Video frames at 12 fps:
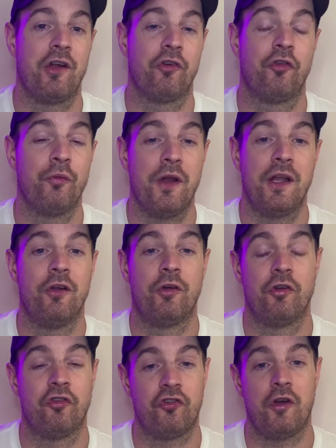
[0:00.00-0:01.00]
You're just trying
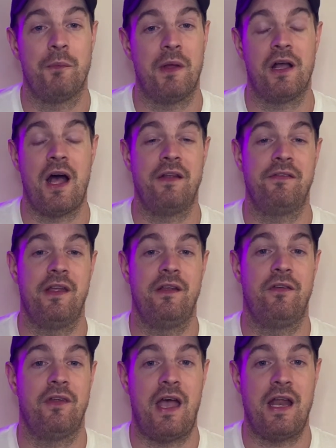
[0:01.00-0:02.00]
to make
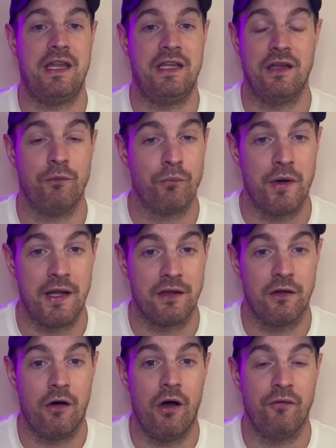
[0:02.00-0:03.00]
content, and he didn't
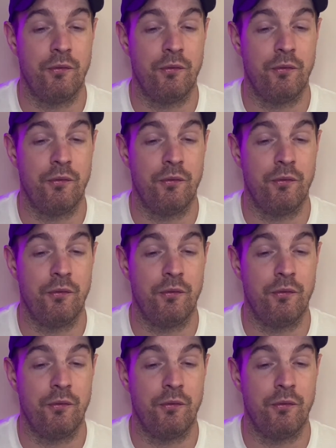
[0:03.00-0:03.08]
break the law.